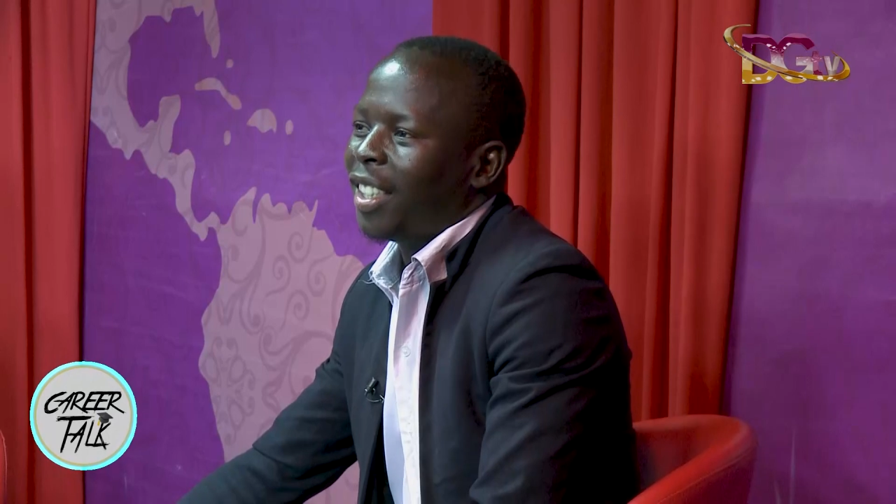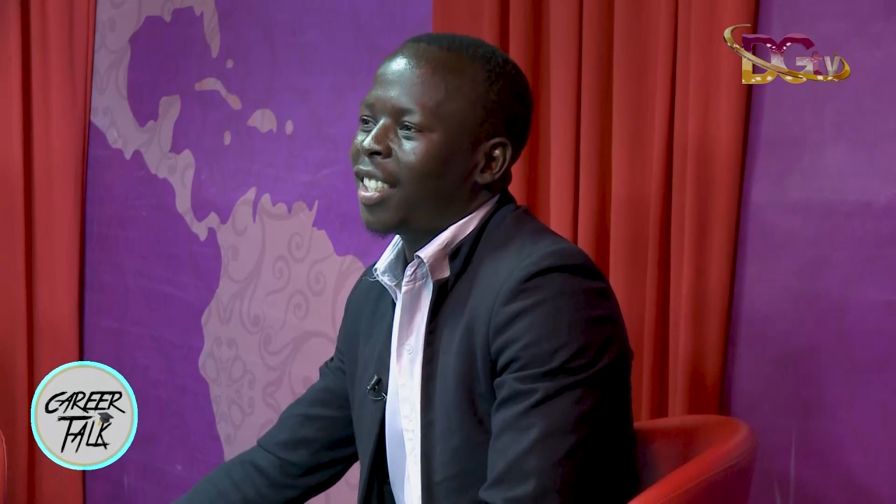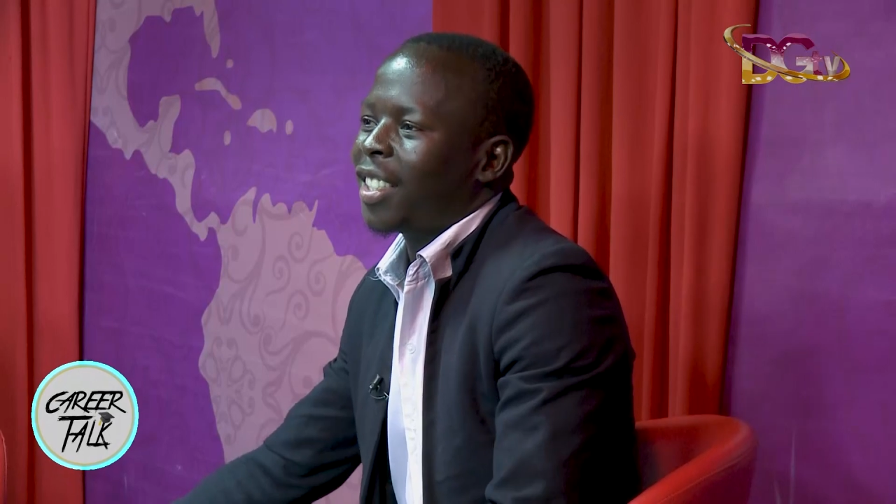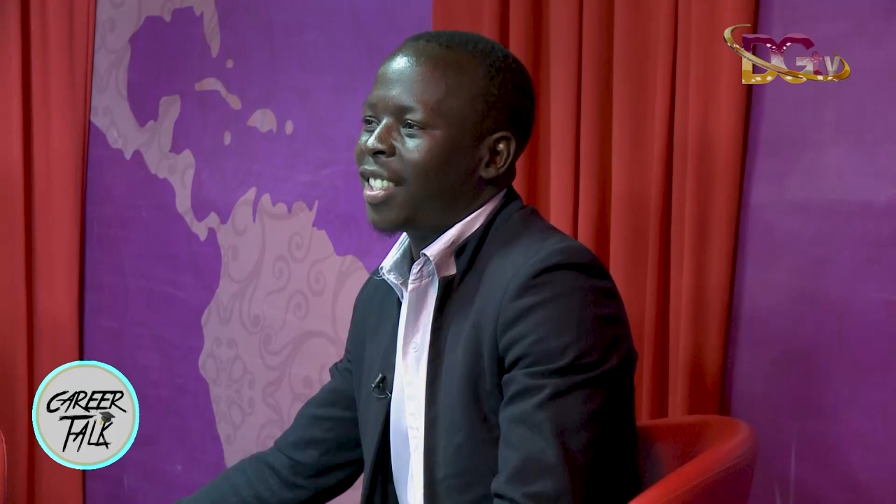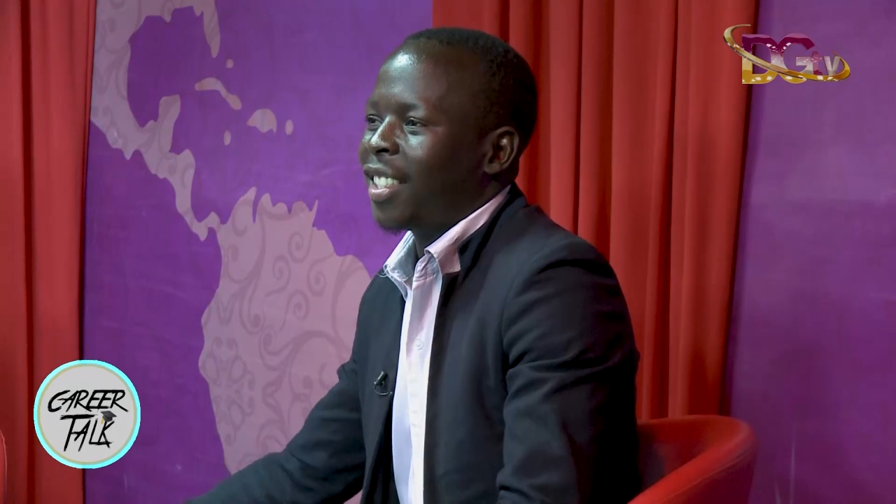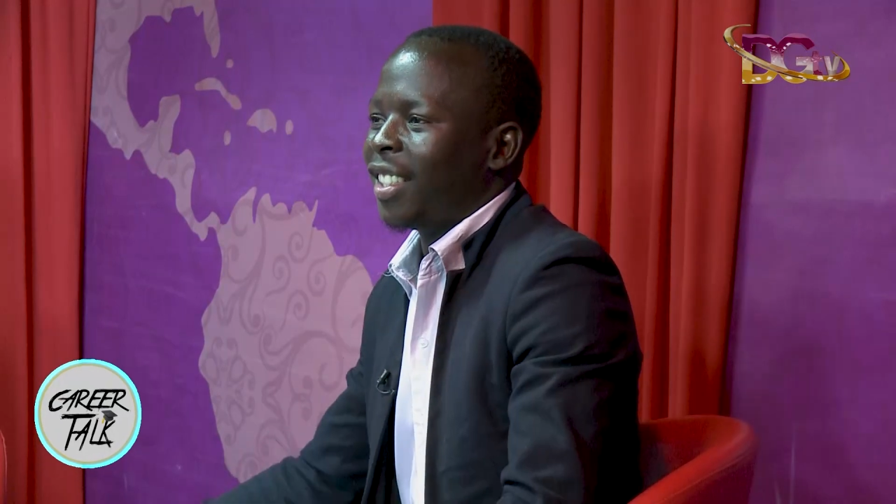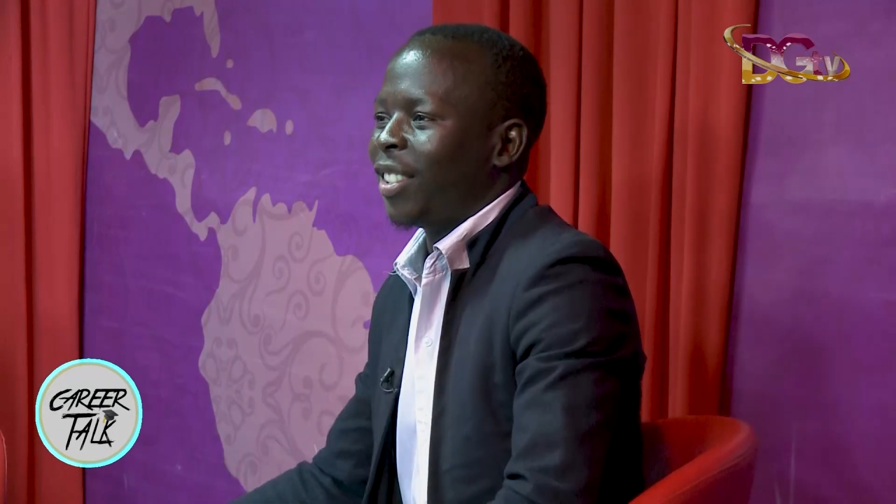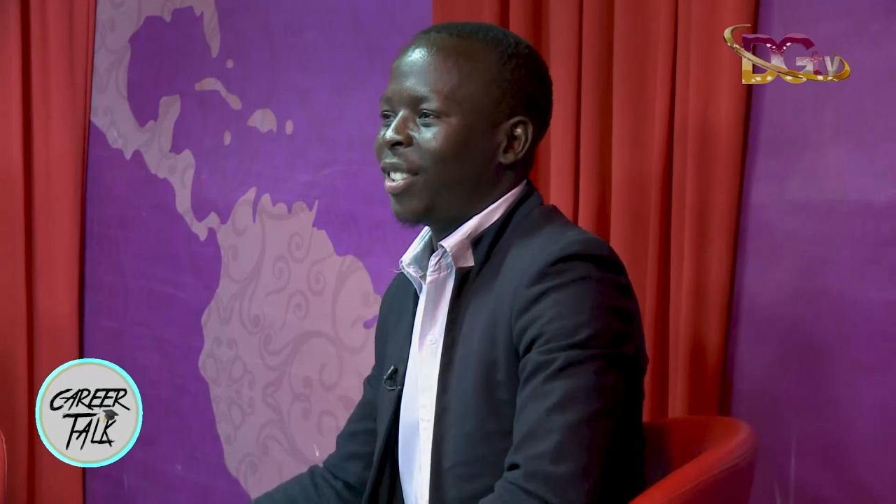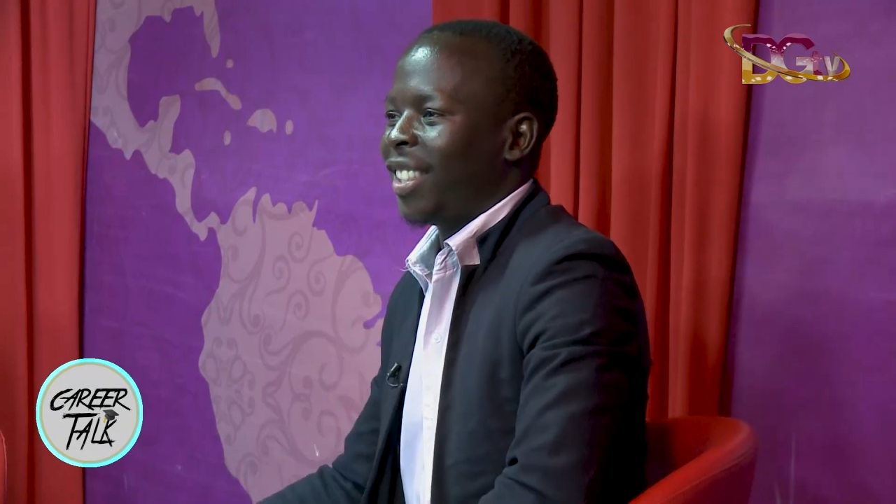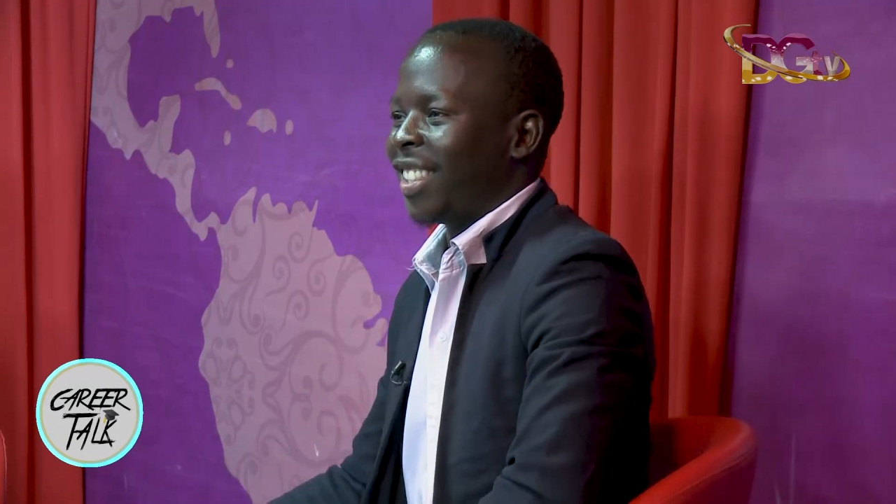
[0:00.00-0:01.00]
Let's see